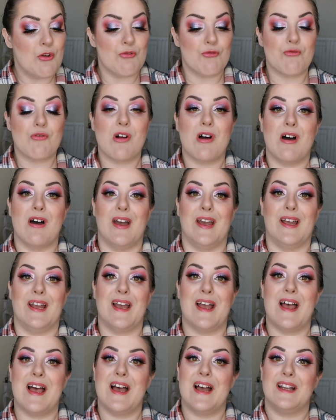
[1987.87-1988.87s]

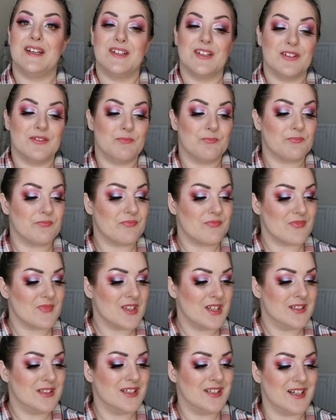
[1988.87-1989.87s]
Right, and
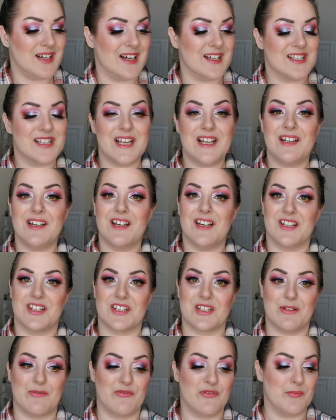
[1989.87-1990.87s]
I say
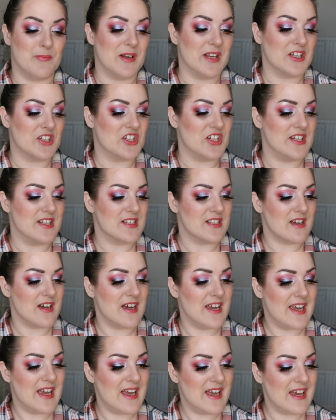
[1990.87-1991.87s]
last stop for blushes.
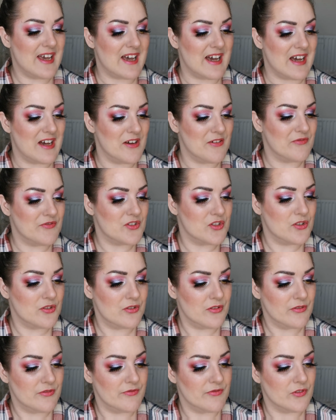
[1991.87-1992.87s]
I have
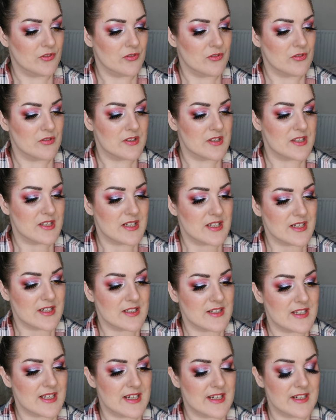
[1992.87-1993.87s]
two, four,
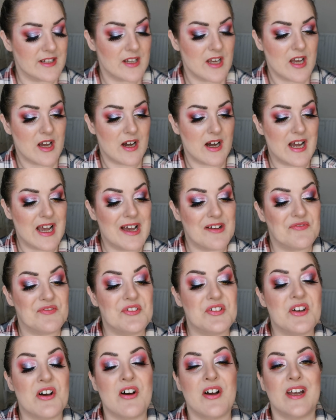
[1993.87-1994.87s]
six, eight. I have
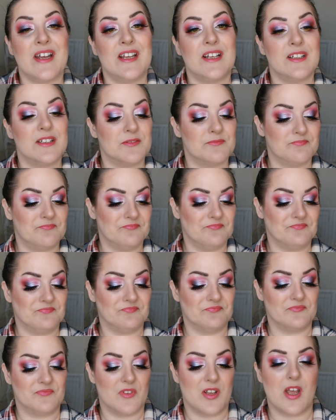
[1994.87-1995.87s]
nine
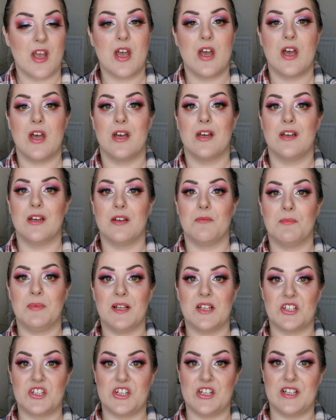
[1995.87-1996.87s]

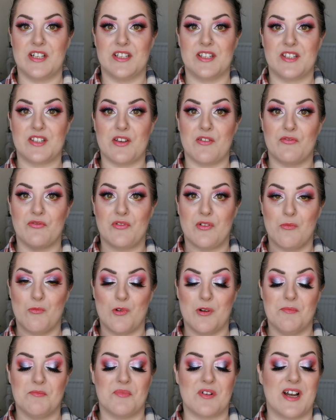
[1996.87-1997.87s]
blushes from
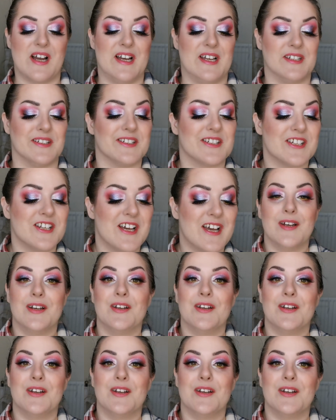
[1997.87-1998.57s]
one brand.